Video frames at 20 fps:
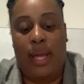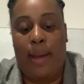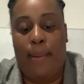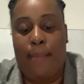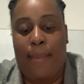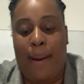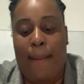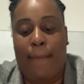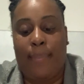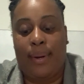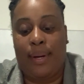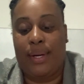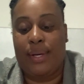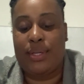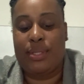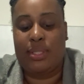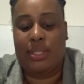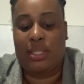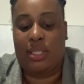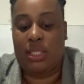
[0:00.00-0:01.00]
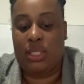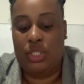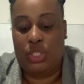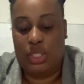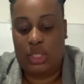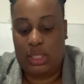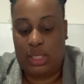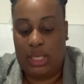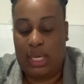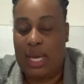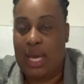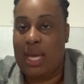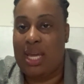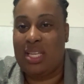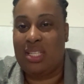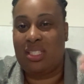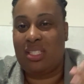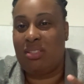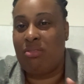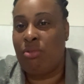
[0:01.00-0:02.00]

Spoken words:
in my purse just in case,